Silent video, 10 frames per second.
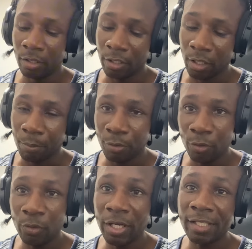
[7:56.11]
The
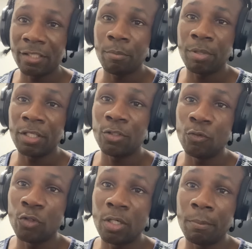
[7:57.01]
computer has to pick
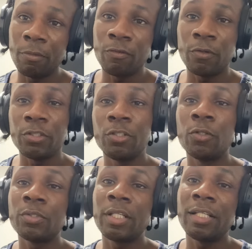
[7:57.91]
you up before you
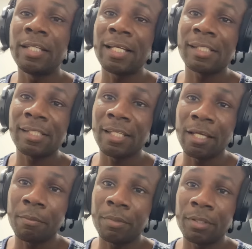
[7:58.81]
go to the next step.